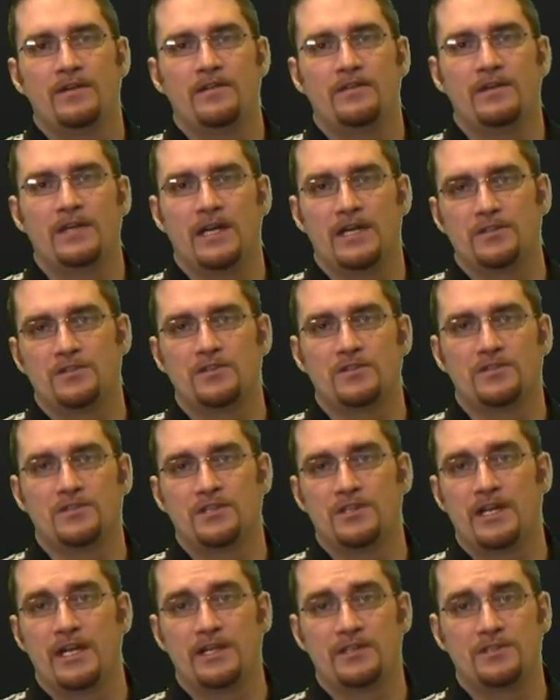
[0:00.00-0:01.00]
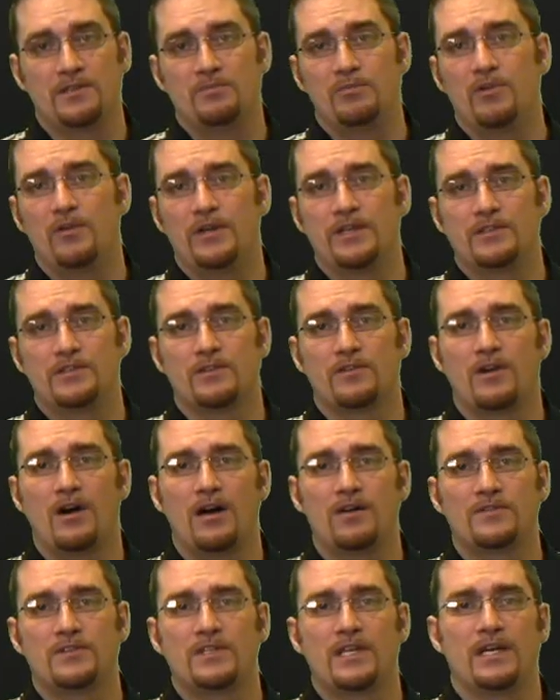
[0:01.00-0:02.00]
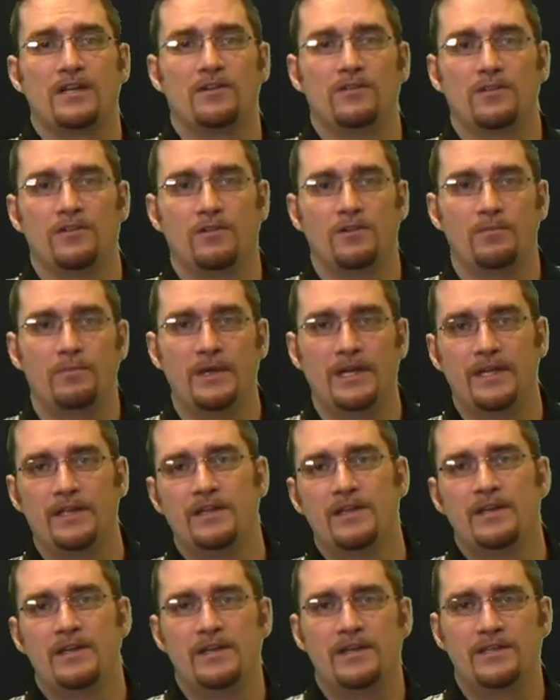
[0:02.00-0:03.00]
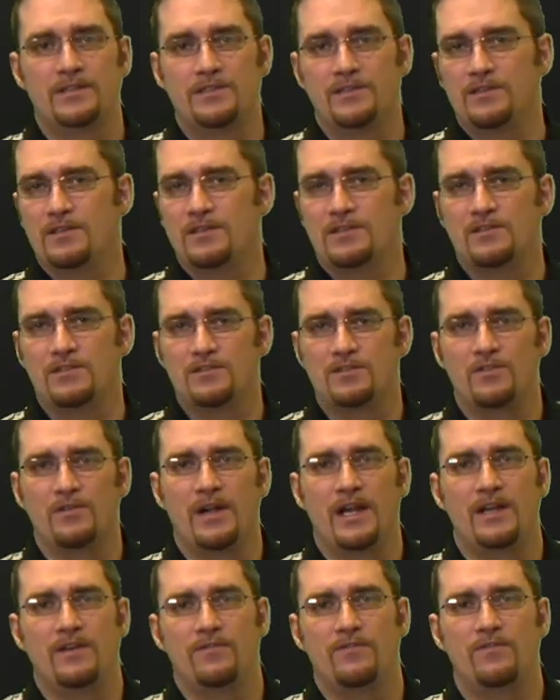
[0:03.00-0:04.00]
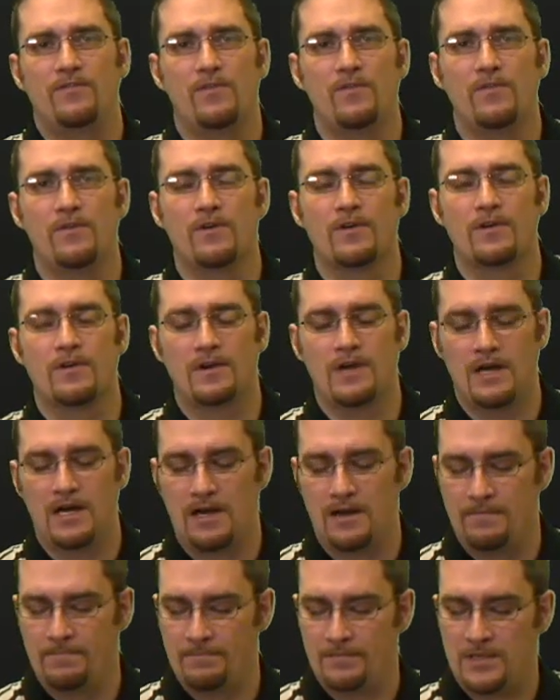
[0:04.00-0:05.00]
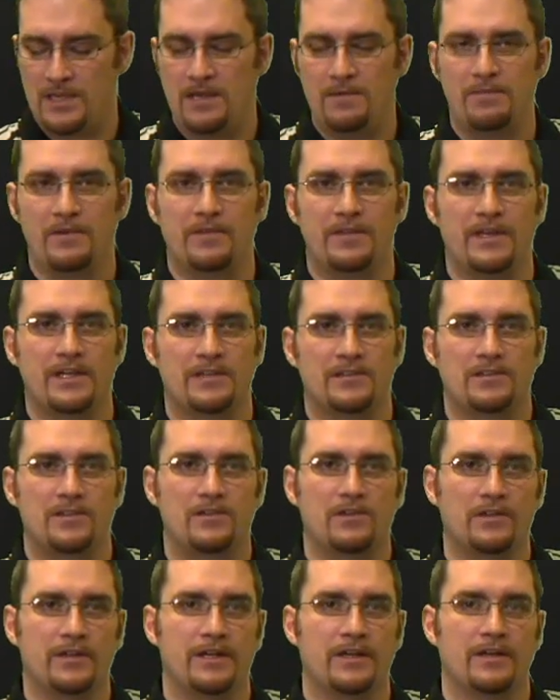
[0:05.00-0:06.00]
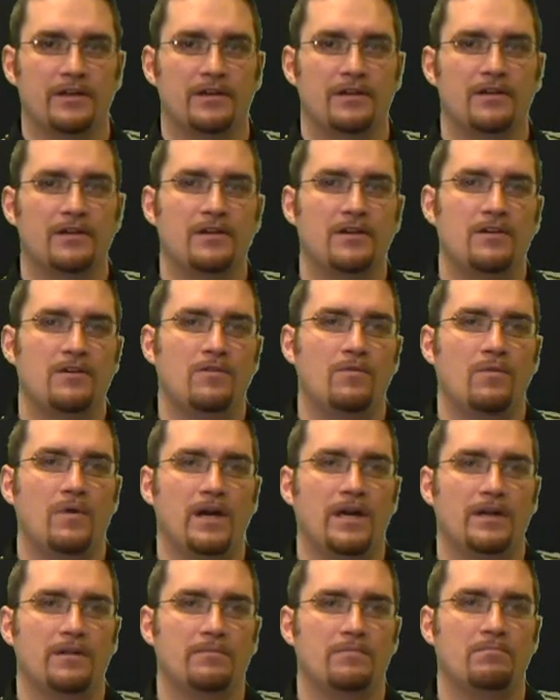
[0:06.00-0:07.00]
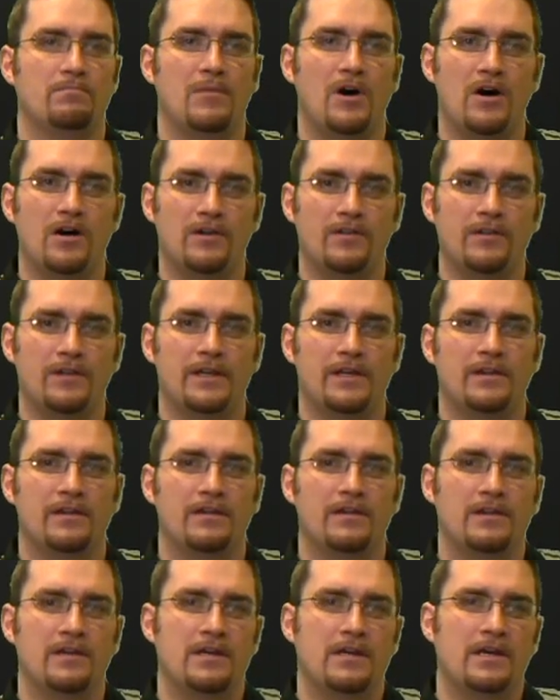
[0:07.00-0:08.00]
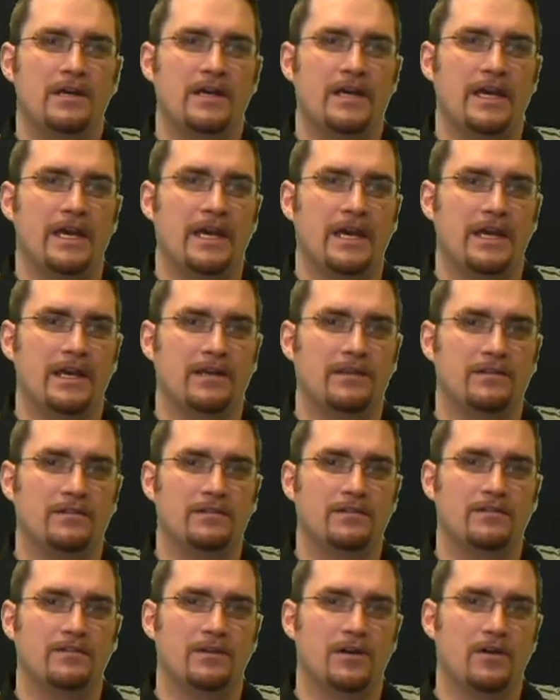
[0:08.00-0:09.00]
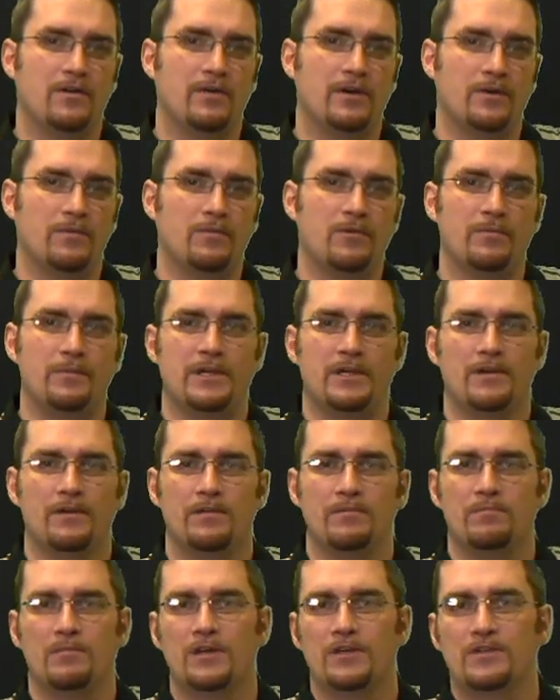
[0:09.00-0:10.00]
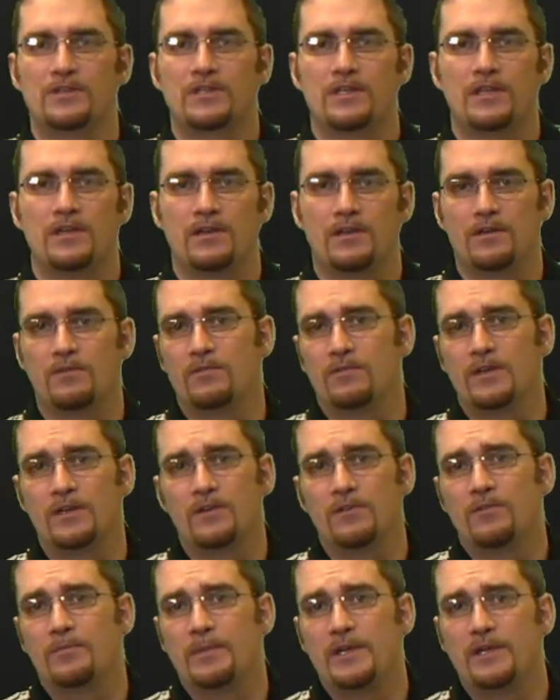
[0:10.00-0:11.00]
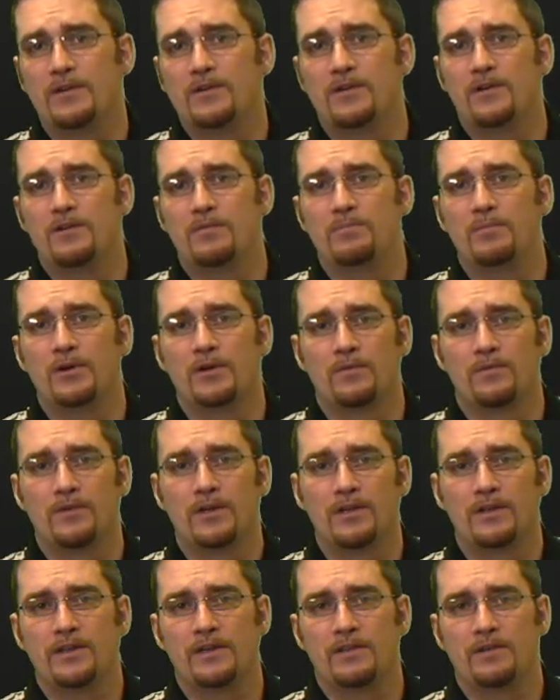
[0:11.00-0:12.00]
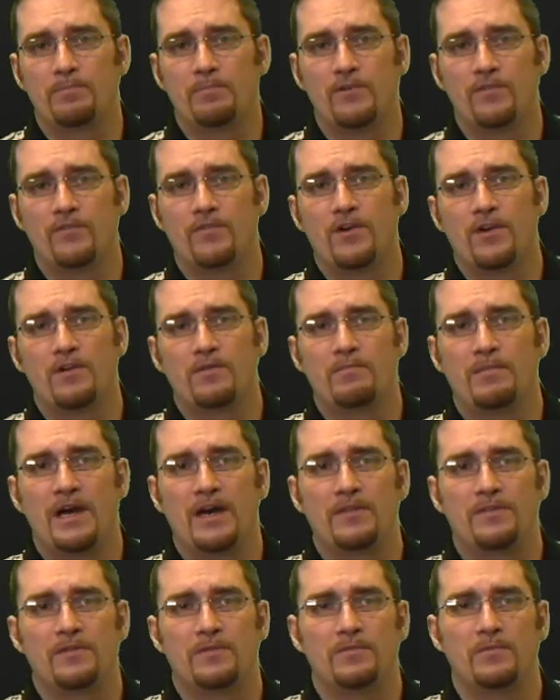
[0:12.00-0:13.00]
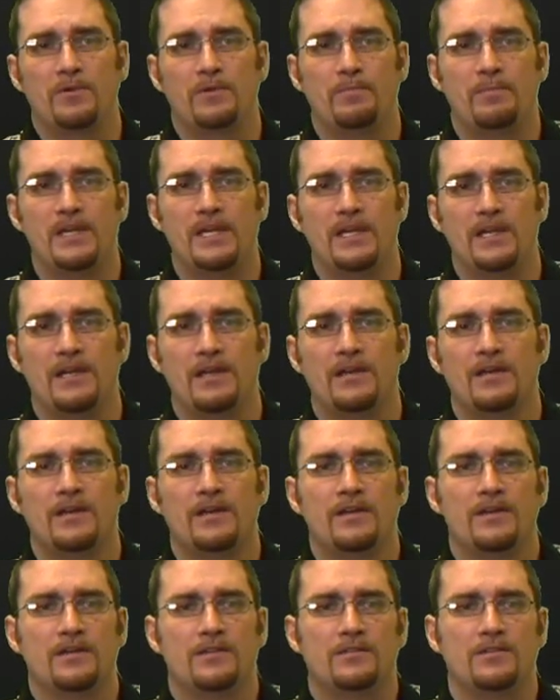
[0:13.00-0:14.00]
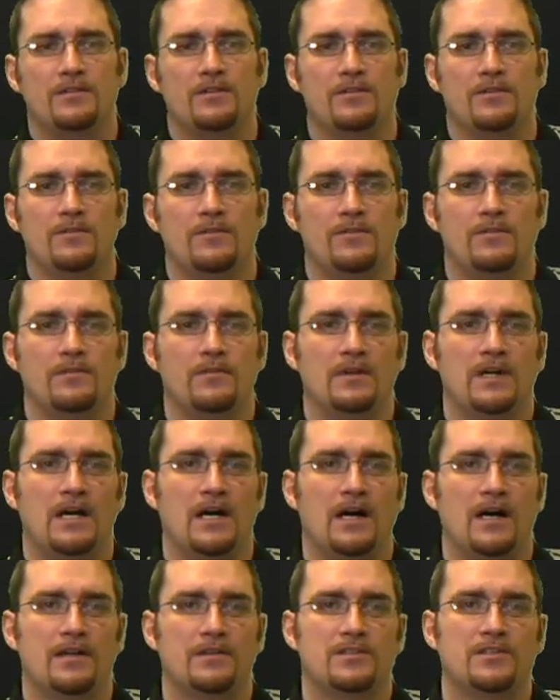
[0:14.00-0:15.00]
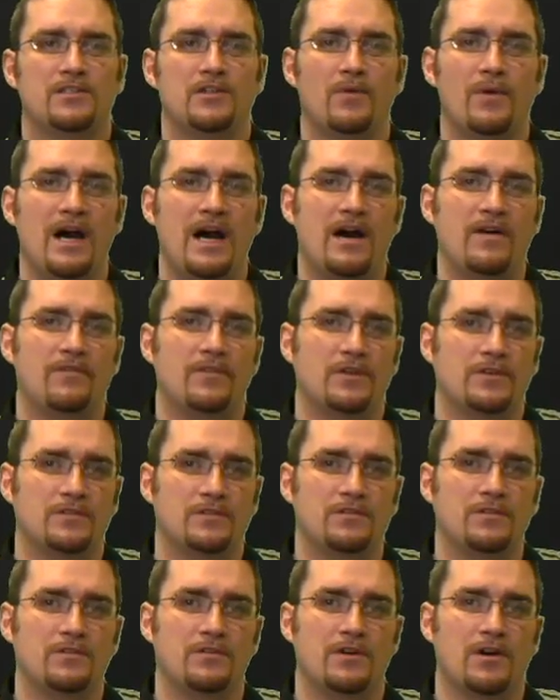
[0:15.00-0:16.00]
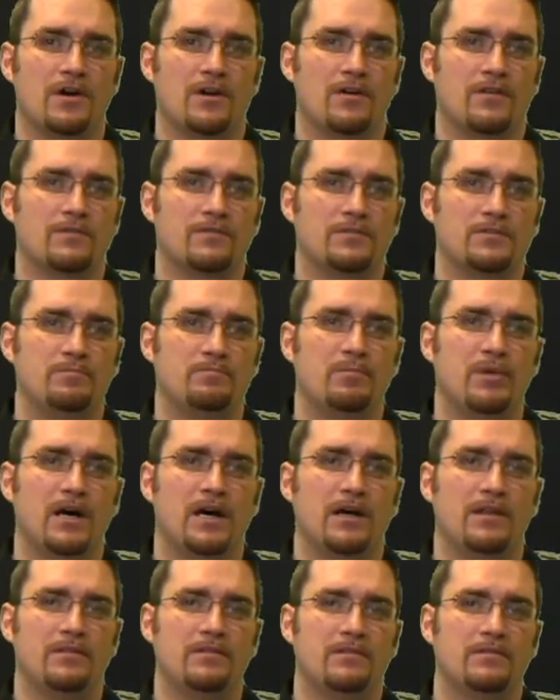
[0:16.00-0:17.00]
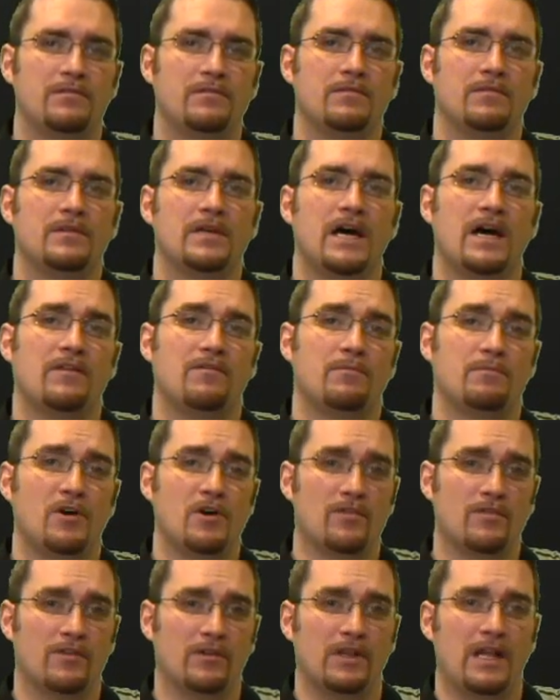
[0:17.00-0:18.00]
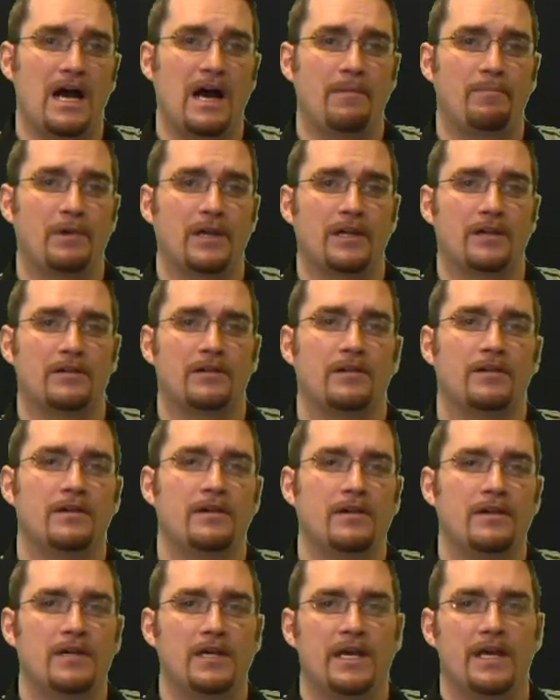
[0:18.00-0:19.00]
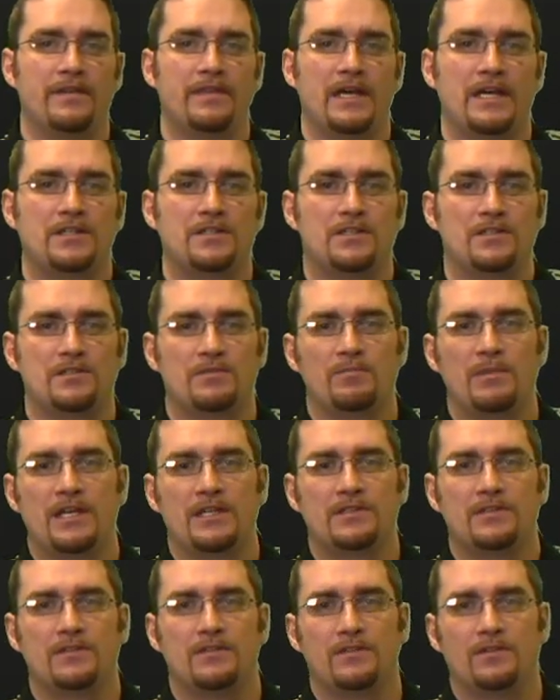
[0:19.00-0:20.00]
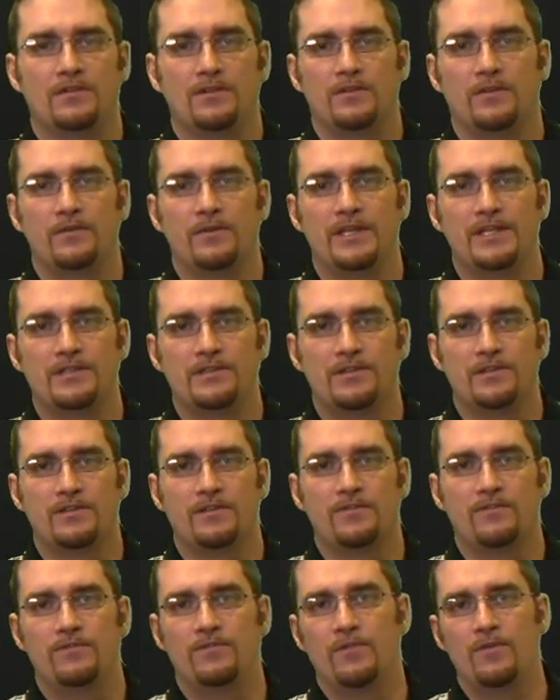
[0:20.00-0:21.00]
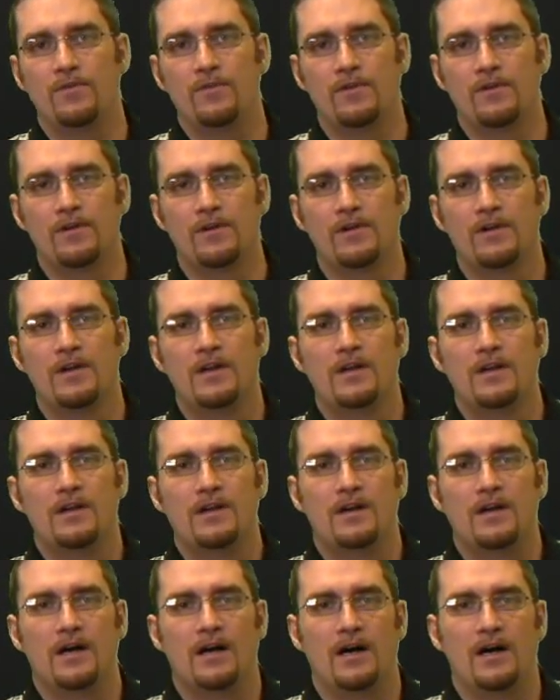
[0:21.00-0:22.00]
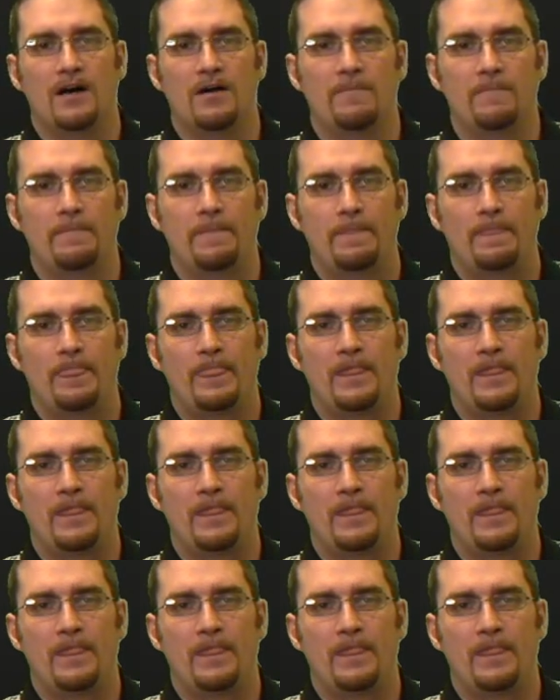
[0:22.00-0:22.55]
the entrance and exit points are offset a little bit. This is, this is great for um, keeping things clear when modeling and you know it will be good in most it, it will be good but really the preferred method would be to uh, still have those two curves but have them overlapping and that just makes it a little easier for um,